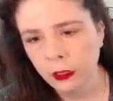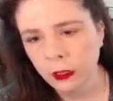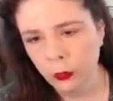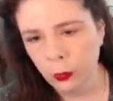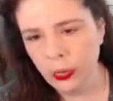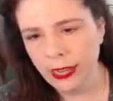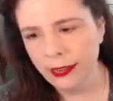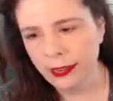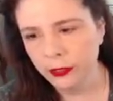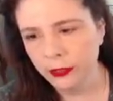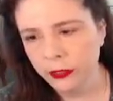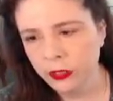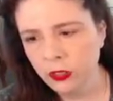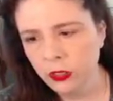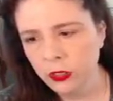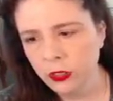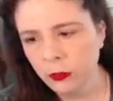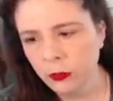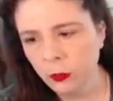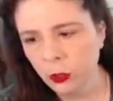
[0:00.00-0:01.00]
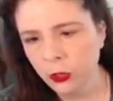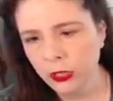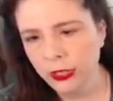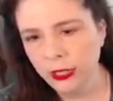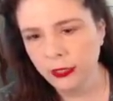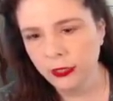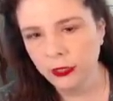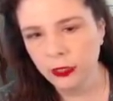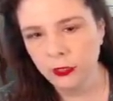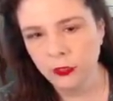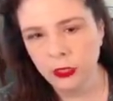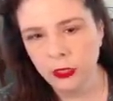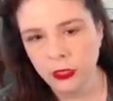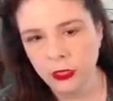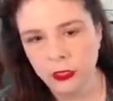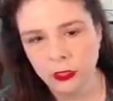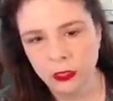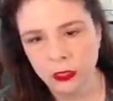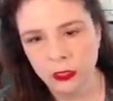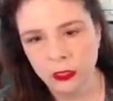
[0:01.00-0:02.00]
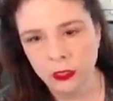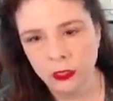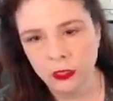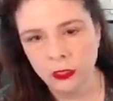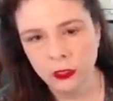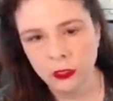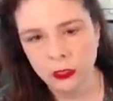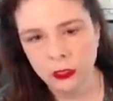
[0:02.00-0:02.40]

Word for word: Wow, there's some creativity in here.